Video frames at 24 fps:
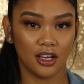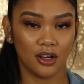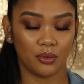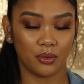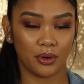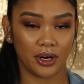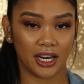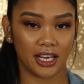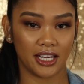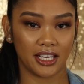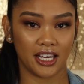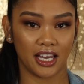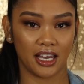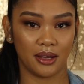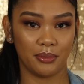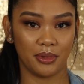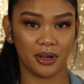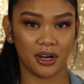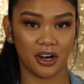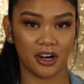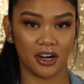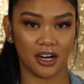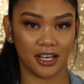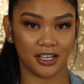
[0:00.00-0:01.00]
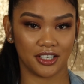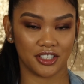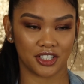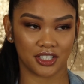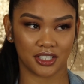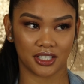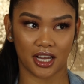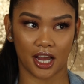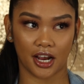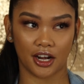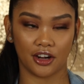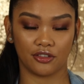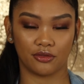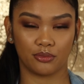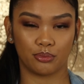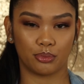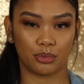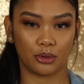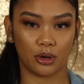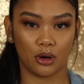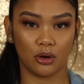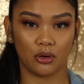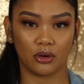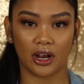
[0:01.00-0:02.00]
when I came here, and I just kind of
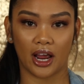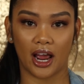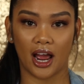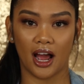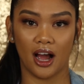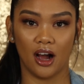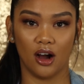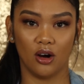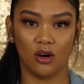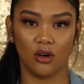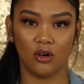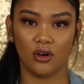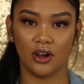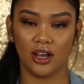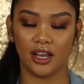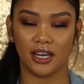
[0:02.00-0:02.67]
broke out,